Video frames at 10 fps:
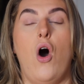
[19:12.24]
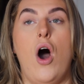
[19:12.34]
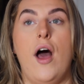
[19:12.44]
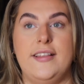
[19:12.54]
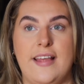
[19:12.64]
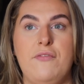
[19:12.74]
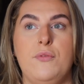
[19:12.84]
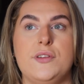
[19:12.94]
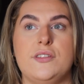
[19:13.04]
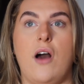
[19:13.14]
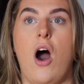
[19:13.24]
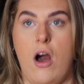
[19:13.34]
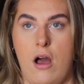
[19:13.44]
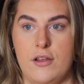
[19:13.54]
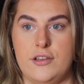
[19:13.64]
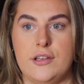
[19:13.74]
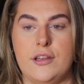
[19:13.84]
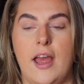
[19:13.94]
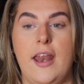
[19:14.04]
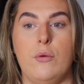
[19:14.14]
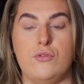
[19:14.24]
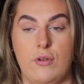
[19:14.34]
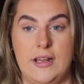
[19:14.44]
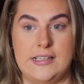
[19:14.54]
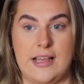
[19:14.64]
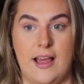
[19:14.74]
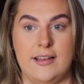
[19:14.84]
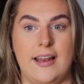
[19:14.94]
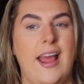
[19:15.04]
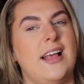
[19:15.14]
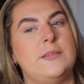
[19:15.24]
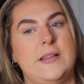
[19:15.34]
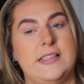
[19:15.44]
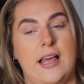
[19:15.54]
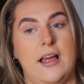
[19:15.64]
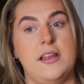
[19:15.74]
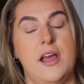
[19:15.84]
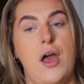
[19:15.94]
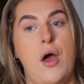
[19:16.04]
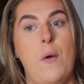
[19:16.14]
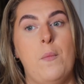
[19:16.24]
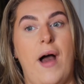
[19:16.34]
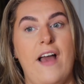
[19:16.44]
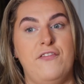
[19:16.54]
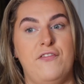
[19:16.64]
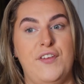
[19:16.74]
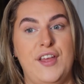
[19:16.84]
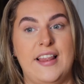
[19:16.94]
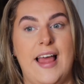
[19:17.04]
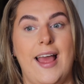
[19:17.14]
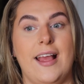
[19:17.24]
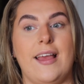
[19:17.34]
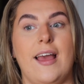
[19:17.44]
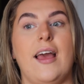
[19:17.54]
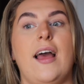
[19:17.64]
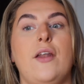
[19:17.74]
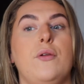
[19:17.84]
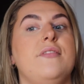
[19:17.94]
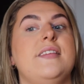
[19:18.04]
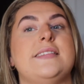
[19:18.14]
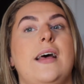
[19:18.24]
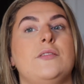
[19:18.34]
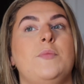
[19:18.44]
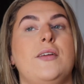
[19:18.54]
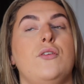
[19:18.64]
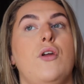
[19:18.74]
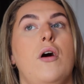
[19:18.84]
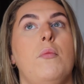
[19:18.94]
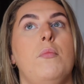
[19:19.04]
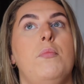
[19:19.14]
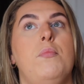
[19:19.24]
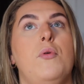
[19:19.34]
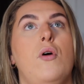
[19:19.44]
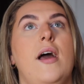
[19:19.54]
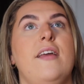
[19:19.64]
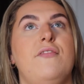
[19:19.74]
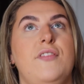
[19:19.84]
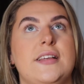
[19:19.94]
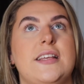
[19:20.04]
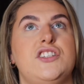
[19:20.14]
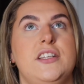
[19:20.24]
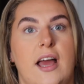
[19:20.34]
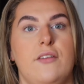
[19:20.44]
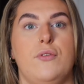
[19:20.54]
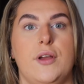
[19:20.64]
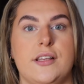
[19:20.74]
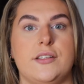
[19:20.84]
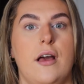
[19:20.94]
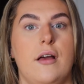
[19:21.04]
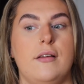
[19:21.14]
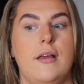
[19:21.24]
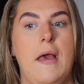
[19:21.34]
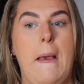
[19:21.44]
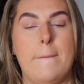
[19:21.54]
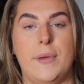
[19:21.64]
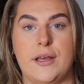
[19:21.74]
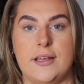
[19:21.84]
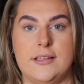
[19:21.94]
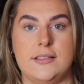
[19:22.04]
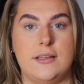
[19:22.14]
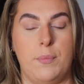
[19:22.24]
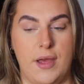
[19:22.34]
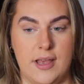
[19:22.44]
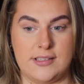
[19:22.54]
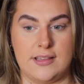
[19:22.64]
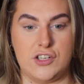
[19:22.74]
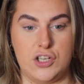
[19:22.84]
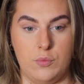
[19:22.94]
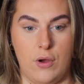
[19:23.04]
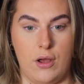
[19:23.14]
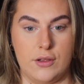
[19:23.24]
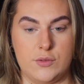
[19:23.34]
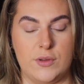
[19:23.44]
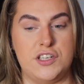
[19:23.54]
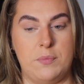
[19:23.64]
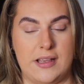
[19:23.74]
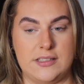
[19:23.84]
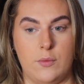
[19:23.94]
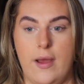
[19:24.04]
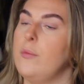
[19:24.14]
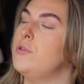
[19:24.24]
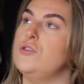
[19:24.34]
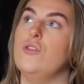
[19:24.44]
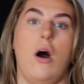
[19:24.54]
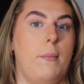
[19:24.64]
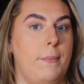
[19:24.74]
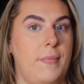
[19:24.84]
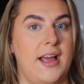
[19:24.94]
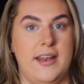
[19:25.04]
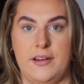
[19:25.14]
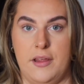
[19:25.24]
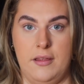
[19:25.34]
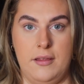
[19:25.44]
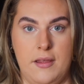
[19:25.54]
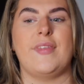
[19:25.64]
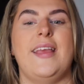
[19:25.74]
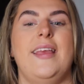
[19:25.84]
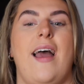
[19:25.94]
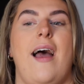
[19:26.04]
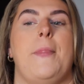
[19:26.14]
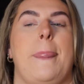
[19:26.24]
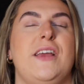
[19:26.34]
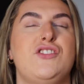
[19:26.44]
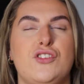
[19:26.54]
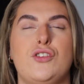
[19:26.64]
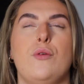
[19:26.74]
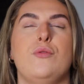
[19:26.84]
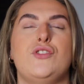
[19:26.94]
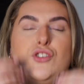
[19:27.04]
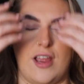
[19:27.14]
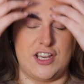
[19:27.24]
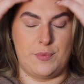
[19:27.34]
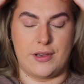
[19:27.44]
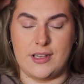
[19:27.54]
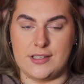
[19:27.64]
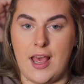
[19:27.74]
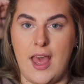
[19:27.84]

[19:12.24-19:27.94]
her death was hard and it was really sad, and it has been sad, but I feel like, I don't know if this sounds bad or not, but it feels like she died 4 years ago, because the person that she was when she passed away was not my nana. Yeah, it's just so strange because